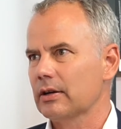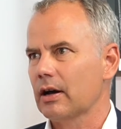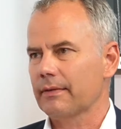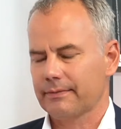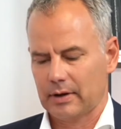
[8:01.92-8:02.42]

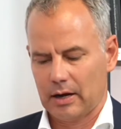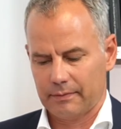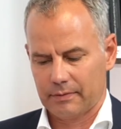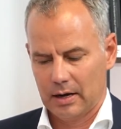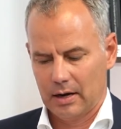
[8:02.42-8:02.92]
of,
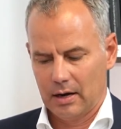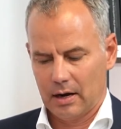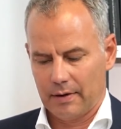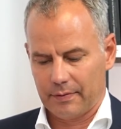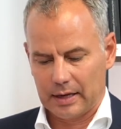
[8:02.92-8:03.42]
of,
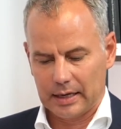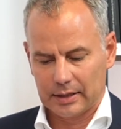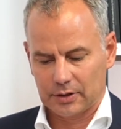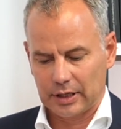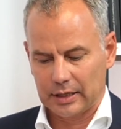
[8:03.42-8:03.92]
of the
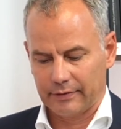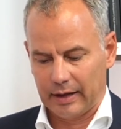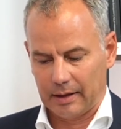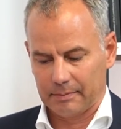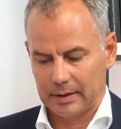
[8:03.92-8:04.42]
ESG
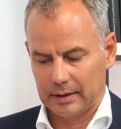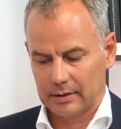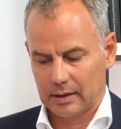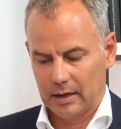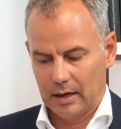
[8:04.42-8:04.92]
development
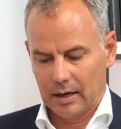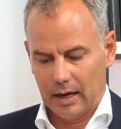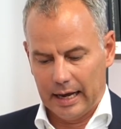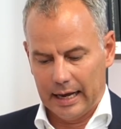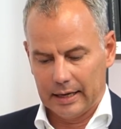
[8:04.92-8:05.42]

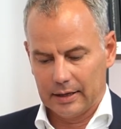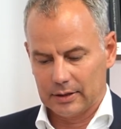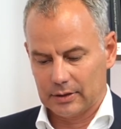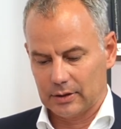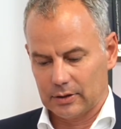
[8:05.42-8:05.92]
uh,
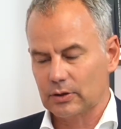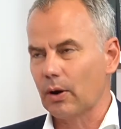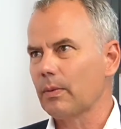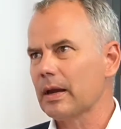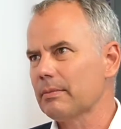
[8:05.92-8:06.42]
so
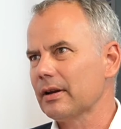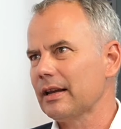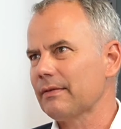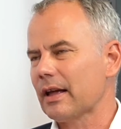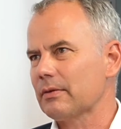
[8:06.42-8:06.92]
we
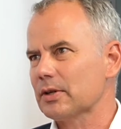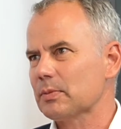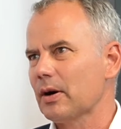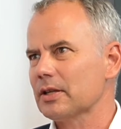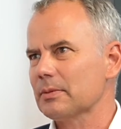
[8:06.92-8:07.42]
believe that
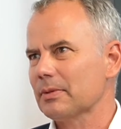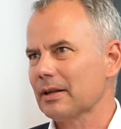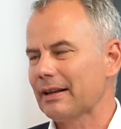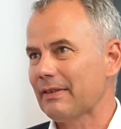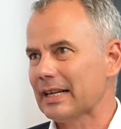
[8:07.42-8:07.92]
responsible
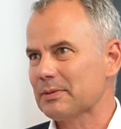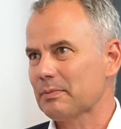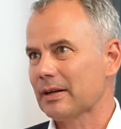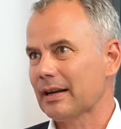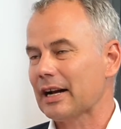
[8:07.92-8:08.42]

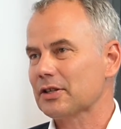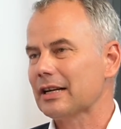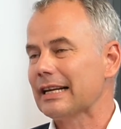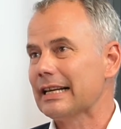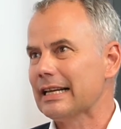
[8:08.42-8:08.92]
investment
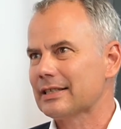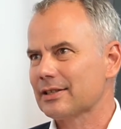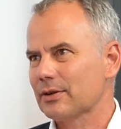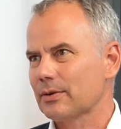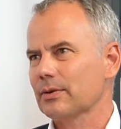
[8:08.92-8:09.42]
actually leads
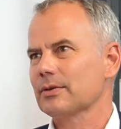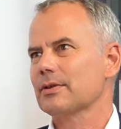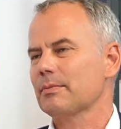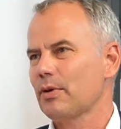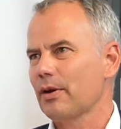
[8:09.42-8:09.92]
to
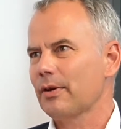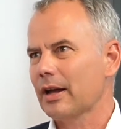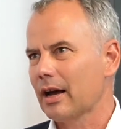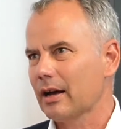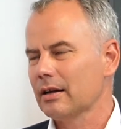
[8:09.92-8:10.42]

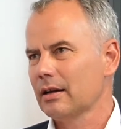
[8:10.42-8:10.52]
superior